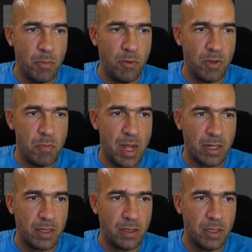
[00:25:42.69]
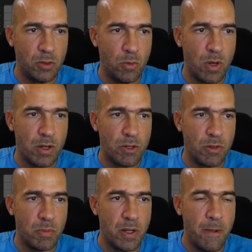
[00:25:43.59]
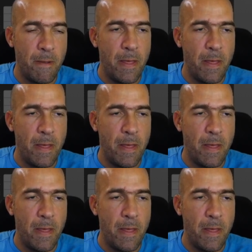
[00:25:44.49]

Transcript: Move it back into where it should be.